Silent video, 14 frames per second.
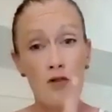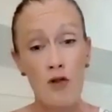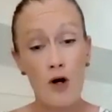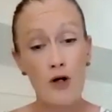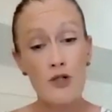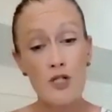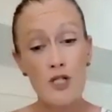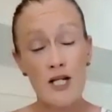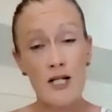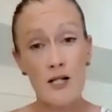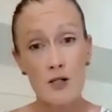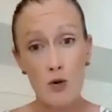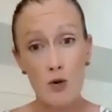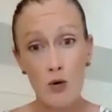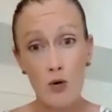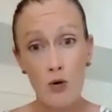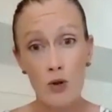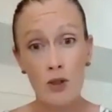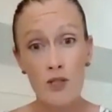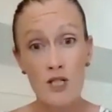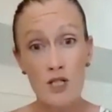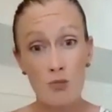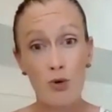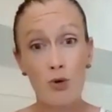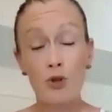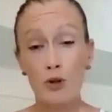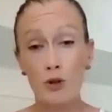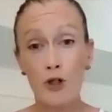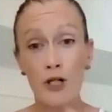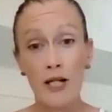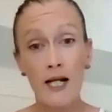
those things all support your learning,